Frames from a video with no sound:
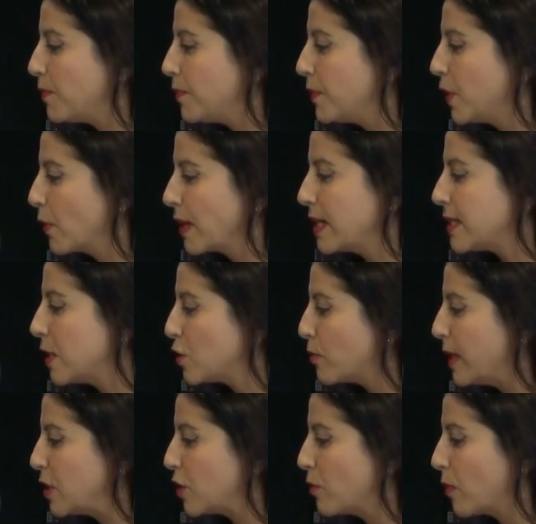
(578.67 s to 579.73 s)
you're in a
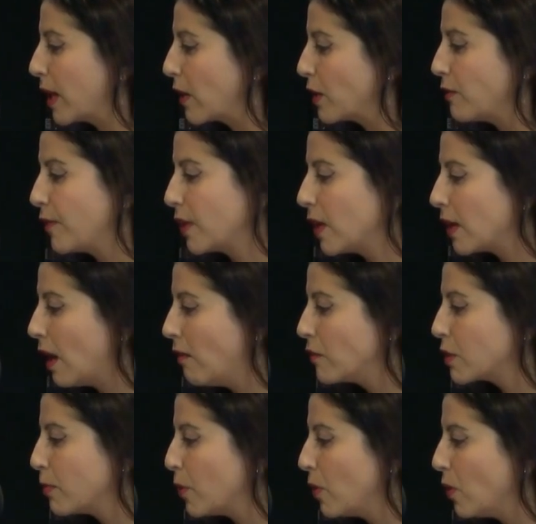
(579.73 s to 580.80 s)
situation where you feel
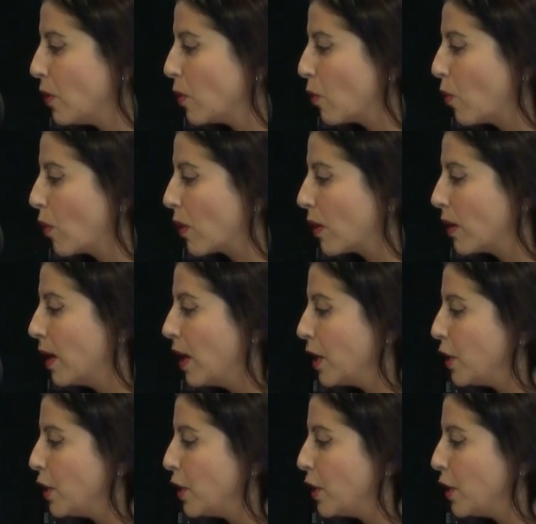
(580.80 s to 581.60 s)
uncomfortable or